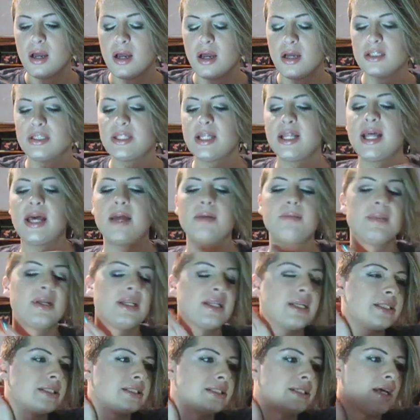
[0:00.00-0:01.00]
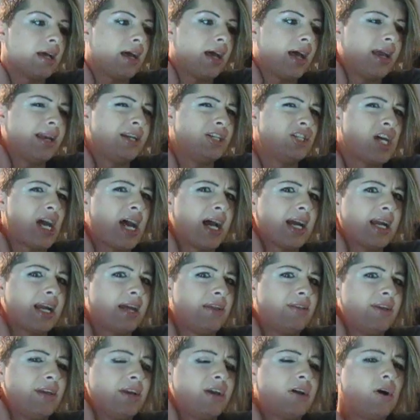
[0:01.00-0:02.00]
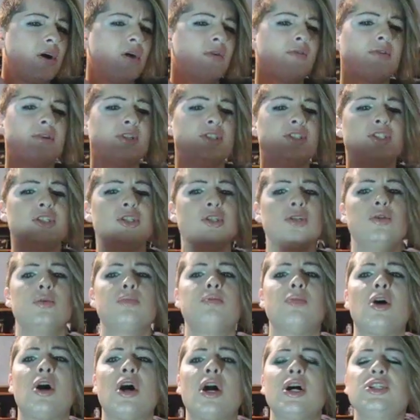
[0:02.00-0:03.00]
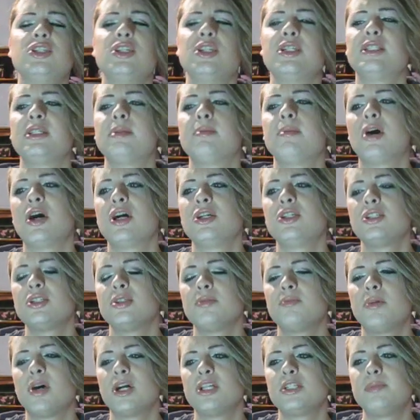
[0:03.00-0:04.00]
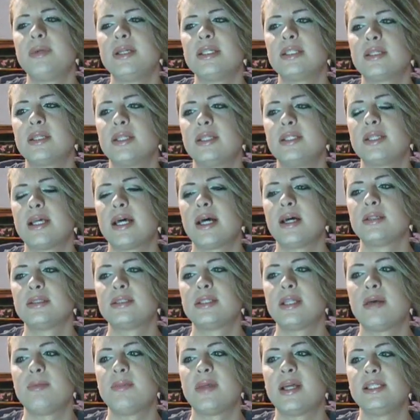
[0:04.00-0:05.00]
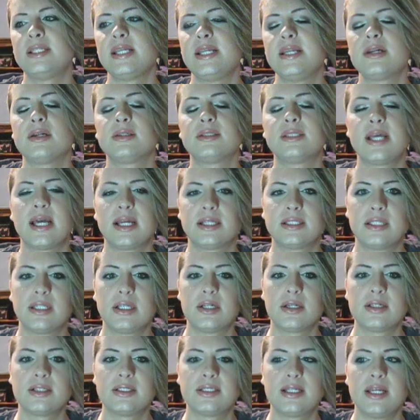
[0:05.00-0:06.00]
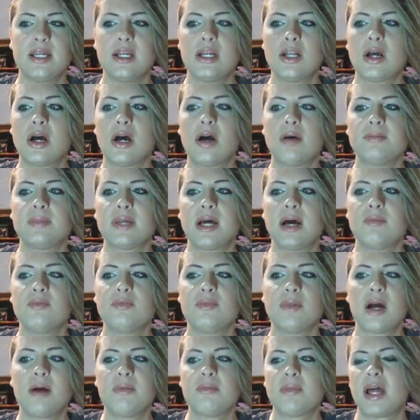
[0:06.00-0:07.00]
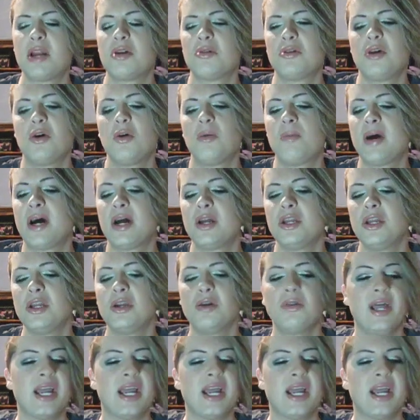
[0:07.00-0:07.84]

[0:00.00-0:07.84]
So then Melissa and Jack, I think, go over to Marge's, and Marge, Marge basically tells them that Danielle texted her saying, you know, I'm, I'm, I'm, I don't know about you.